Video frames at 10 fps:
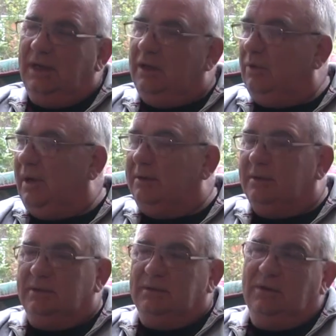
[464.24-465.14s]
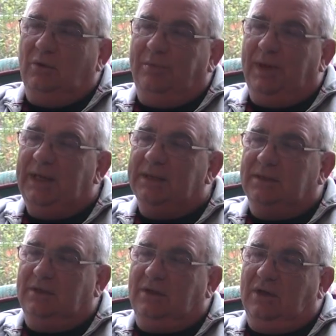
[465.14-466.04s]
you had little
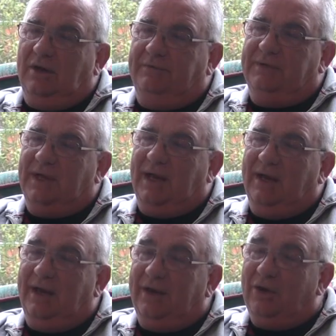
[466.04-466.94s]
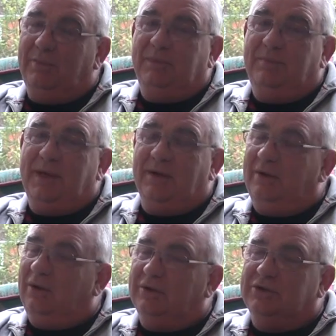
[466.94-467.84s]
Peter to look after you. And I'm the big
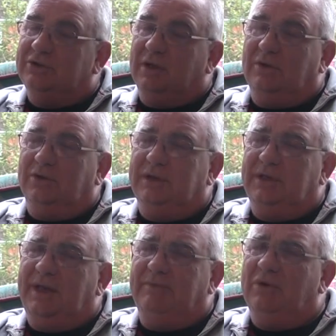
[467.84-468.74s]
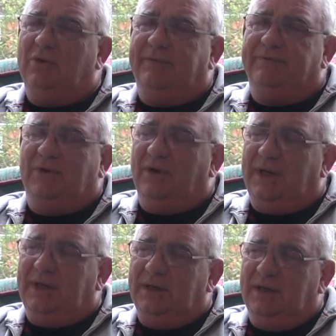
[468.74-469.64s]
one. I didn't never like
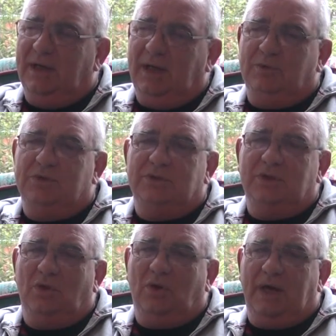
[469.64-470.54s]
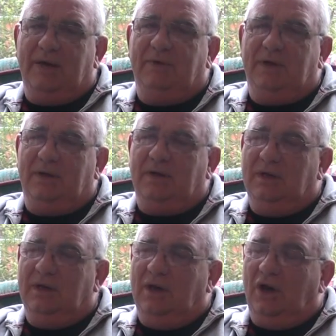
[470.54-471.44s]
fighting. It was not ever,
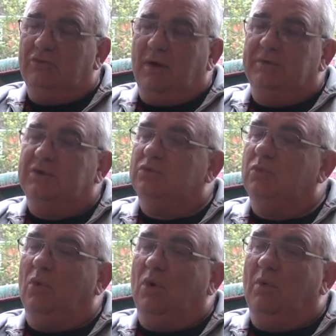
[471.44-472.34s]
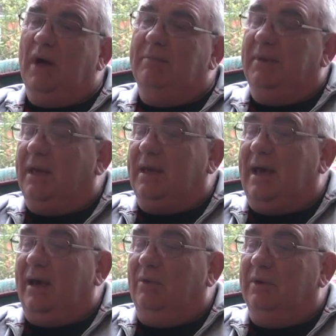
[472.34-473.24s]
I'd rather just walk away and be a
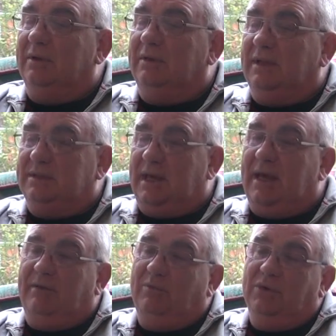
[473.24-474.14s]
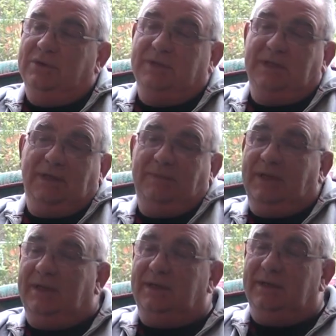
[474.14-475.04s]
coward. That's how it was, you know
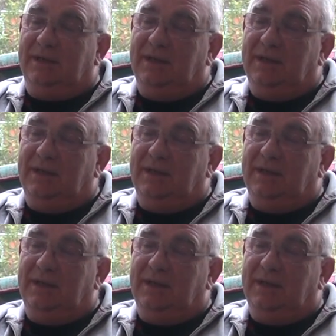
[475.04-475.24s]
what I mean?